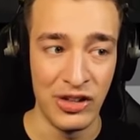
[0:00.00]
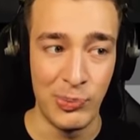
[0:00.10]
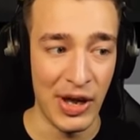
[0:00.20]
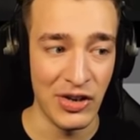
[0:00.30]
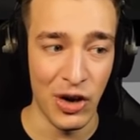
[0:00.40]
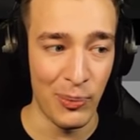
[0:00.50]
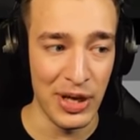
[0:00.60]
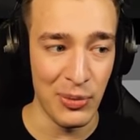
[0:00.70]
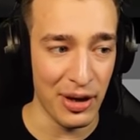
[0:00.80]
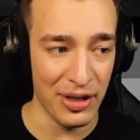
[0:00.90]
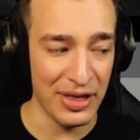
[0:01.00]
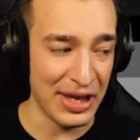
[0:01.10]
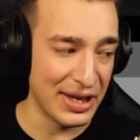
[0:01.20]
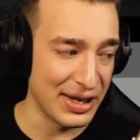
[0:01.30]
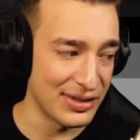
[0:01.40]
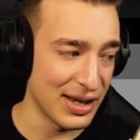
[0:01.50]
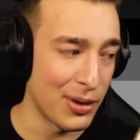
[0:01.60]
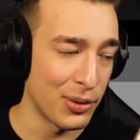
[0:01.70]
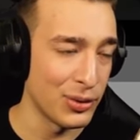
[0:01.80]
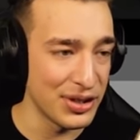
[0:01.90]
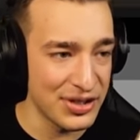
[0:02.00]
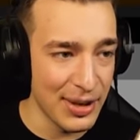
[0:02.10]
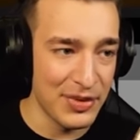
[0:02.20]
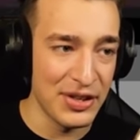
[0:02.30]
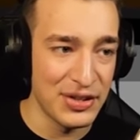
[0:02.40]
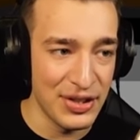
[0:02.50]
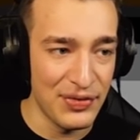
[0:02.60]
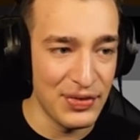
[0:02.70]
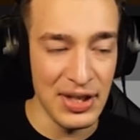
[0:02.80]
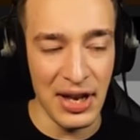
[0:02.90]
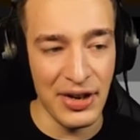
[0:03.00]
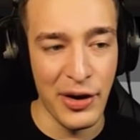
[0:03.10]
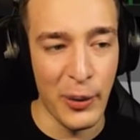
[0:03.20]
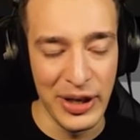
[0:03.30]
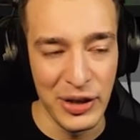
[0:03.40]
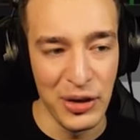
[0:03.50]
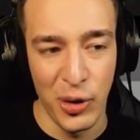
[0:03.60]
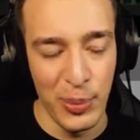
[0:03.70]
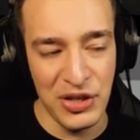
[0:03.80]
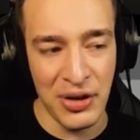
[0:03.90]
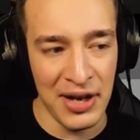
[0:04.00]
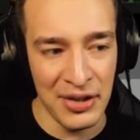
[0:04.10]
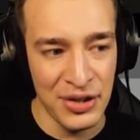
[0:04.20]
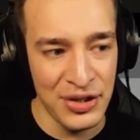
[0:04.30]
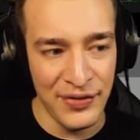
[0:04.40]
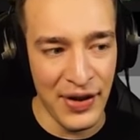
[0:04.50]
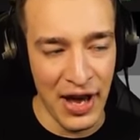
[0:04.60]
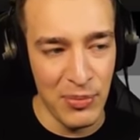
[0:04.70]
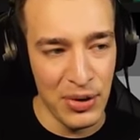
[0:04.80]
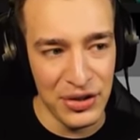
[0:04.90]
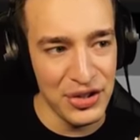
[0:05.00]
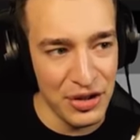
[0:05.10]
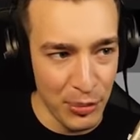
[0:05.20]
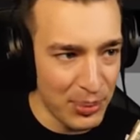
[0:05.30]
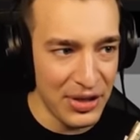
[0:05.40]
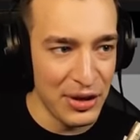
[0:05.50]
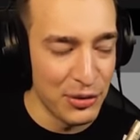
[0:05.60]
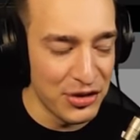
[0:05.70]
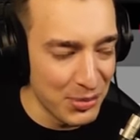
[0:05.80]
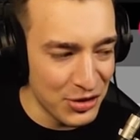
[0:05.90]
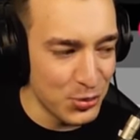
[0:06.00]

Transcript: this better not be what I think it is. I want to accept it because if... I don't know. It could all be Dragon Hunter 5 books. It could be the ultimate